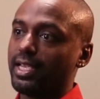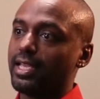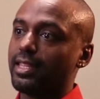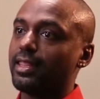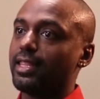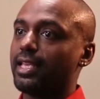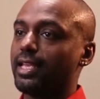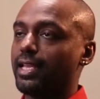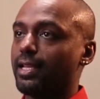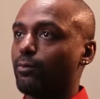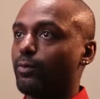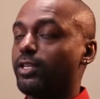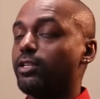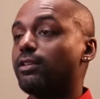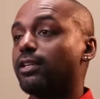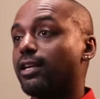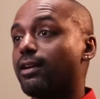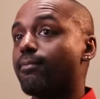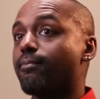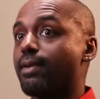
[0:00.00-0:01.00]
And then
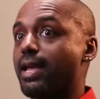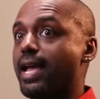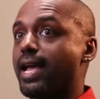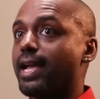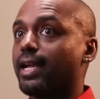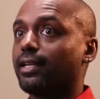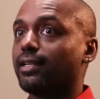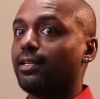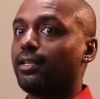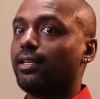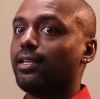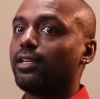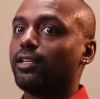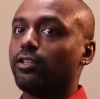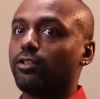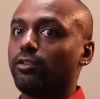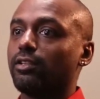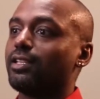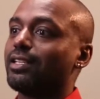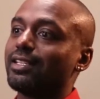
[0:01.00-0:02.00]
when you come back,
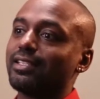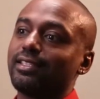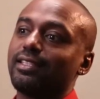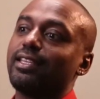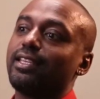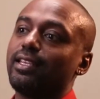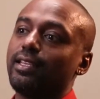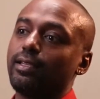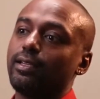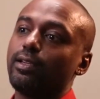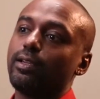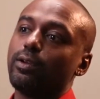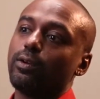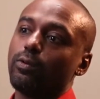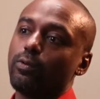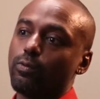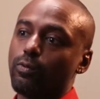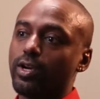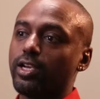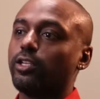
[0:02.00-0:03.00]
you're going to see
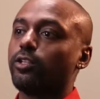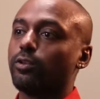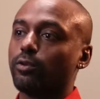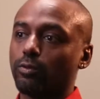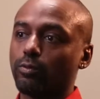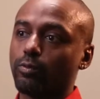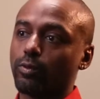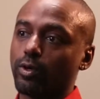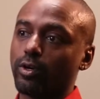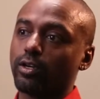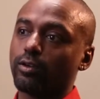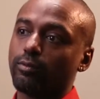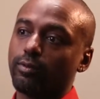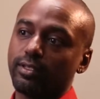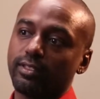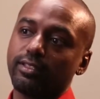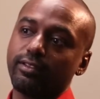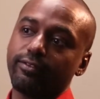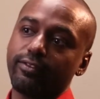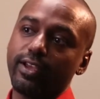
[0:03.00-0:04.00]
what your
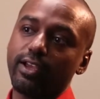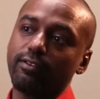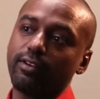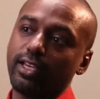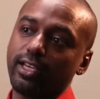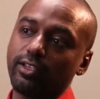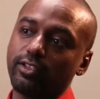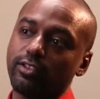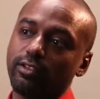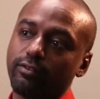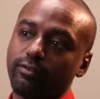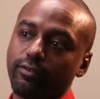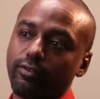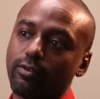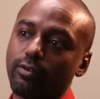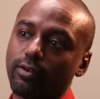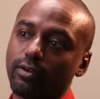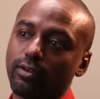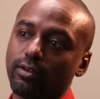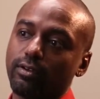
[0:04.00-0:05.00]
work was the foundation
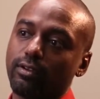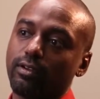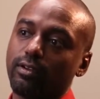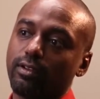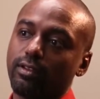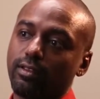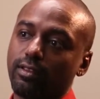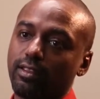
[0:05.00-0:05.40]
for